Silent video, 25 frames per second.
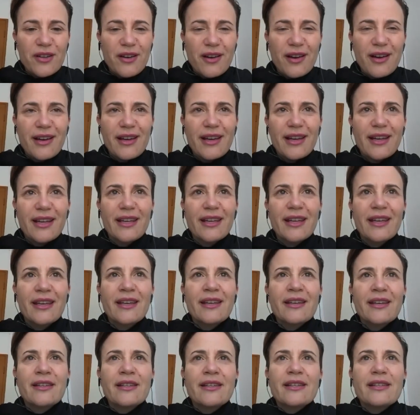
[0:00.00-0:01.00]
I
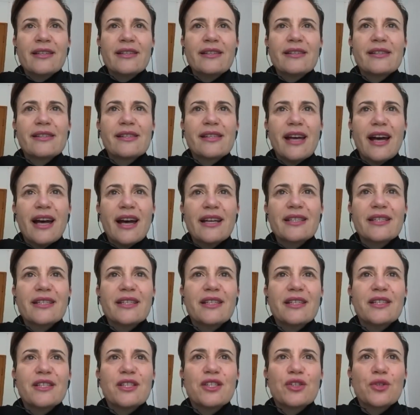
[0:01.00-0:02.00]

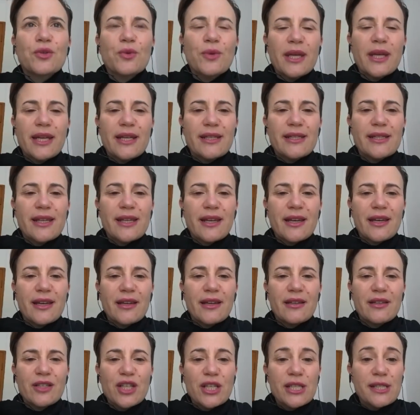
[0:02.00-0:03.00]
started to
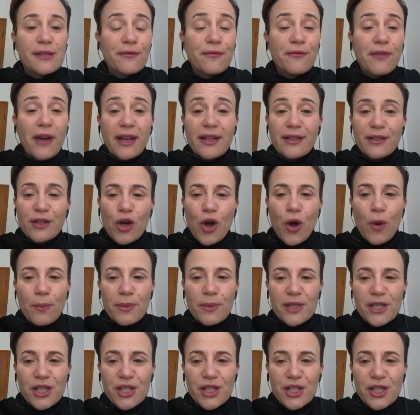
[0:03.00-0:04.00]
enter just fun
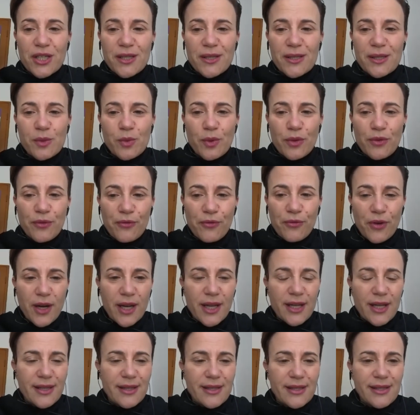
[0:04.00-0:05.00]
competitions with
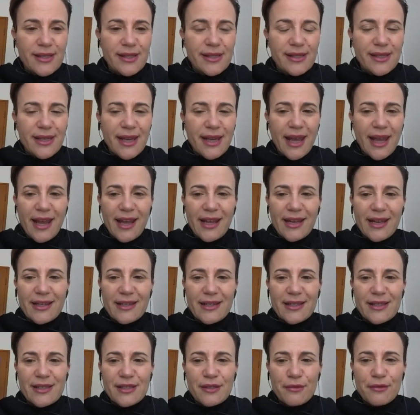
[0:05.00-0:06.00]
friends
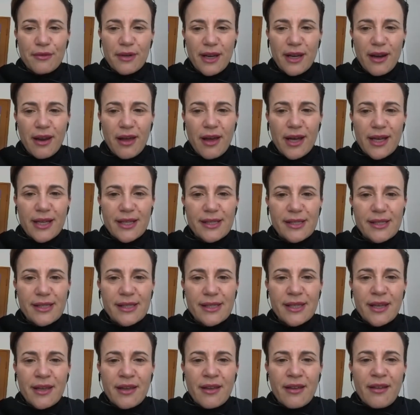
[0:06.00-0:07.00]
and realized